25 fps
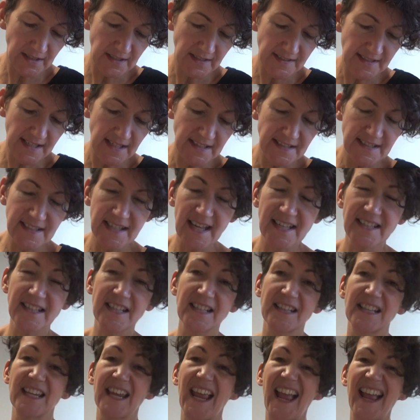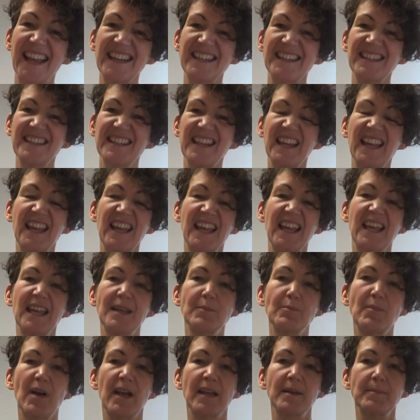And as it says at the end,
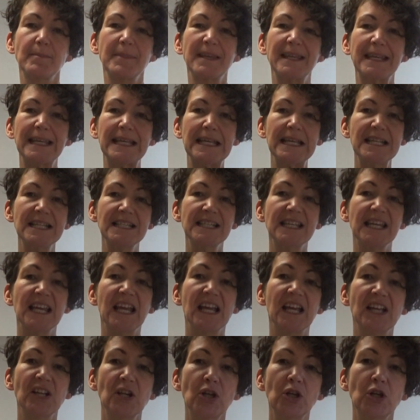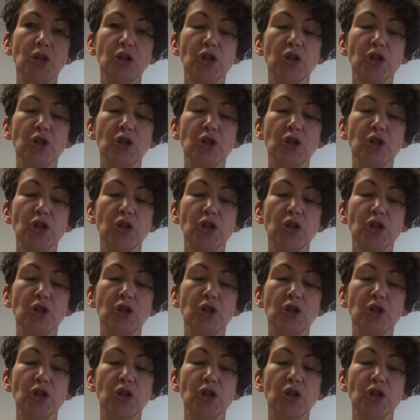it might be easier